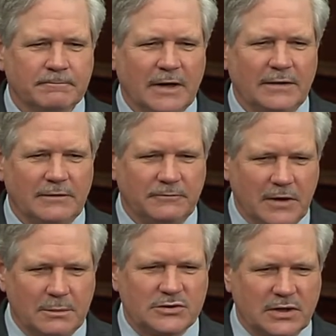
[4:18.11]
and that
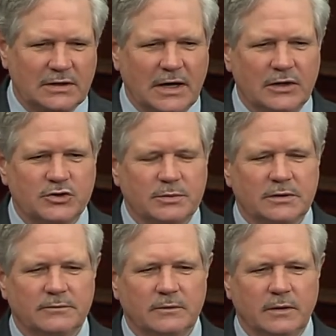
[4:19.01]
famous acknowledgement
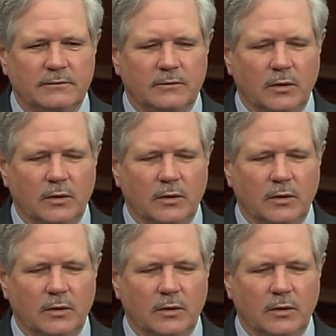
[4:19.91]
of